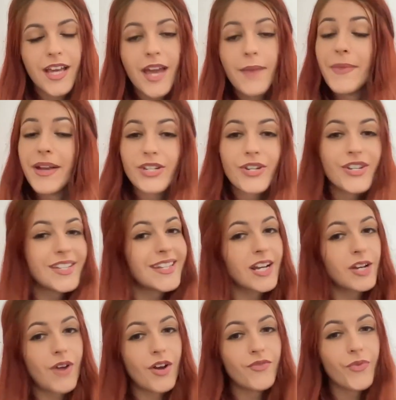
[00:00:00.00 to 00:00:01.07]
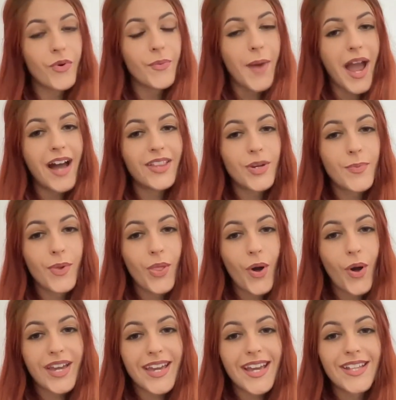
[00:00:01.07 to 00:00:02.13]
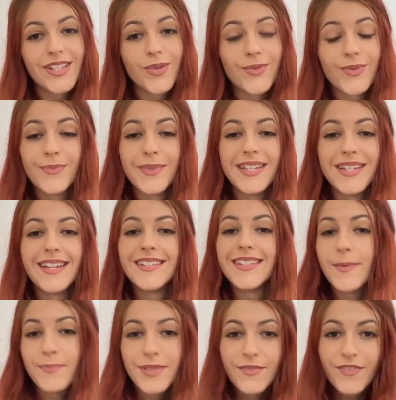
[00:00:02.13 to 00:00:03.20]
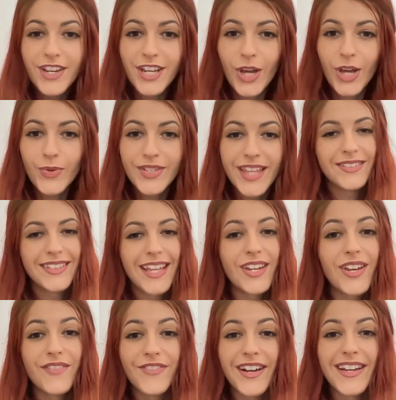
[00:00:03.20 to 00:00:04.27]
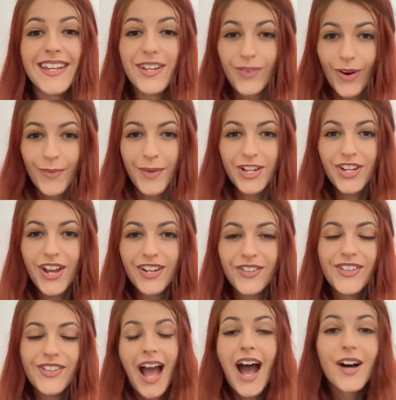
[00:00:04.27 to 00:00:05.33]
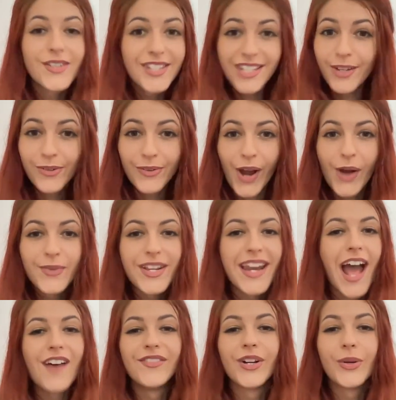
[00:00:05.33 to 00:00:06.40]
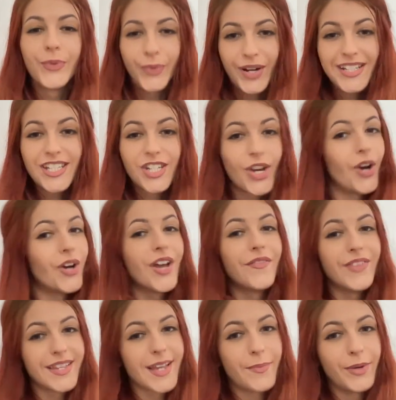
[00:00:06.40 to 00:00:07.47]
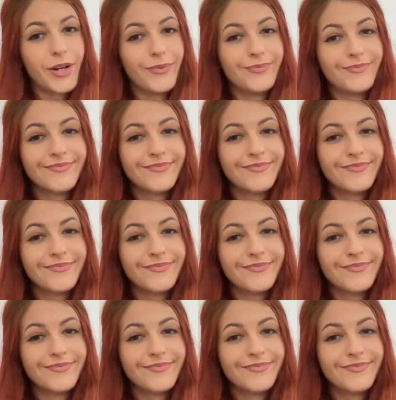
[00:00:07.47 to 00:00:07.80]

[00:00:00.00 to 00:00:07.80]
And make sure to stick around for my other blogging and social media tips videos that you can find here on my channel. I'll see you around and have a great start of the summer.